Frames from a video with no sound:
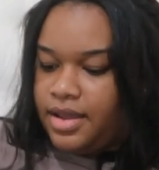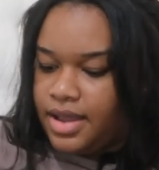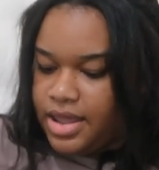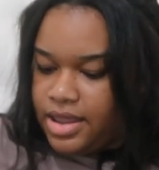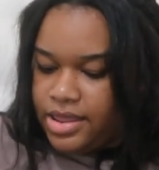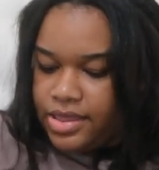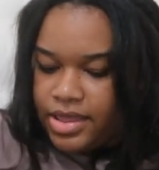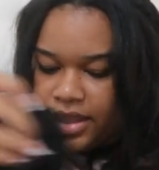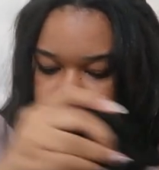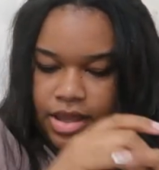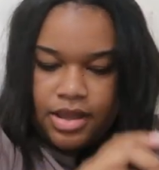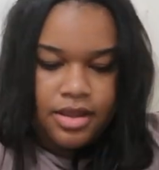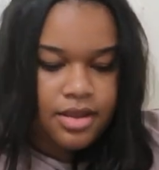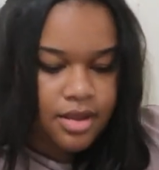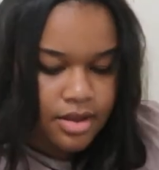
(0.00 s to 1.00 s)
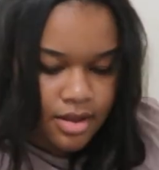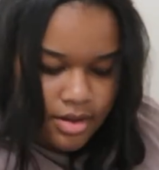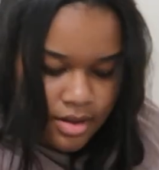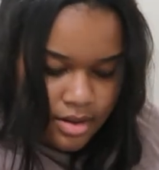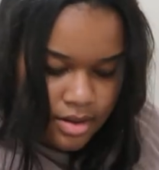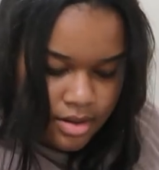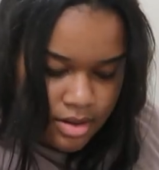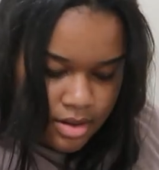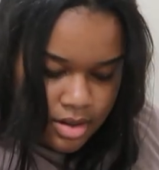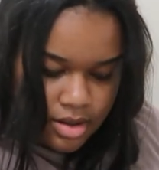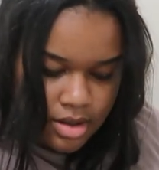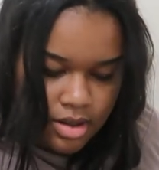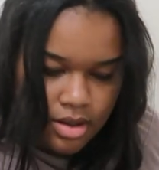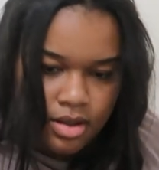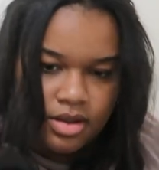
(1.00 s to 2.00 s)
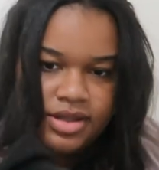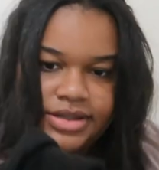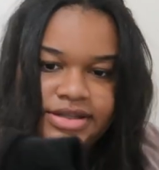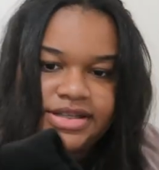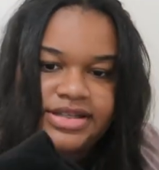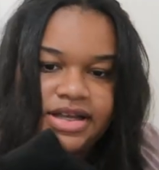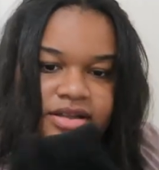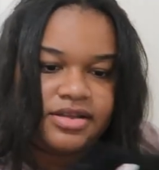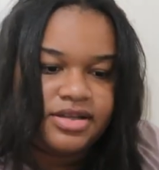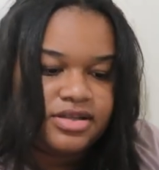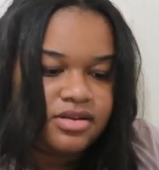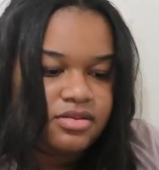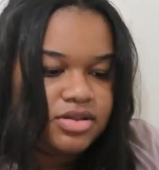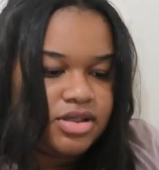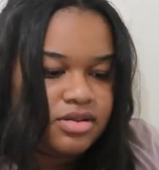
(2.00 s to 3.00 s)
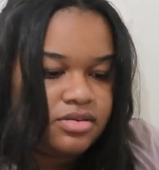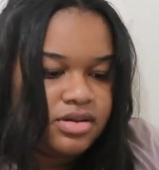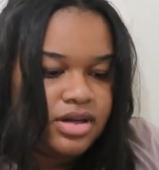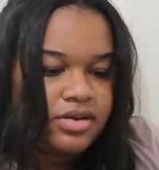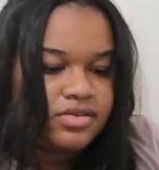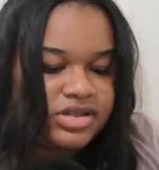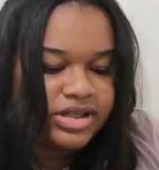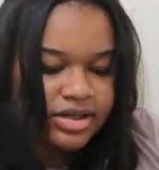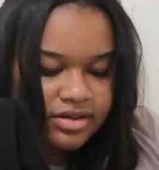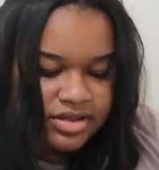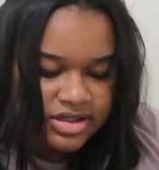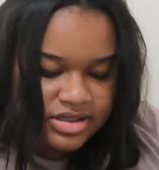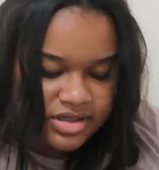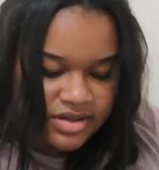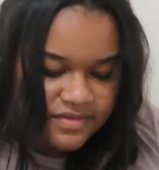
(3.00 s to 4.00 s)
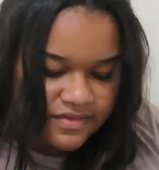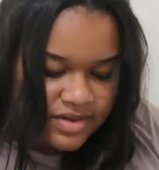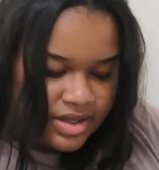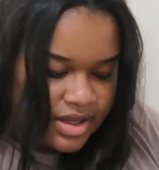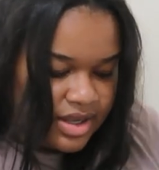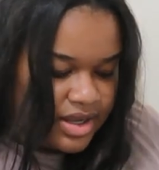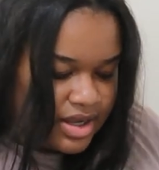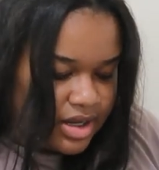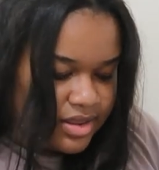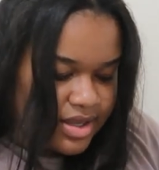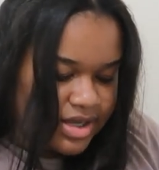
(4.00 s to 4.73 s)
And then, does it say on this sleeve too? I don't say on this sleeve. And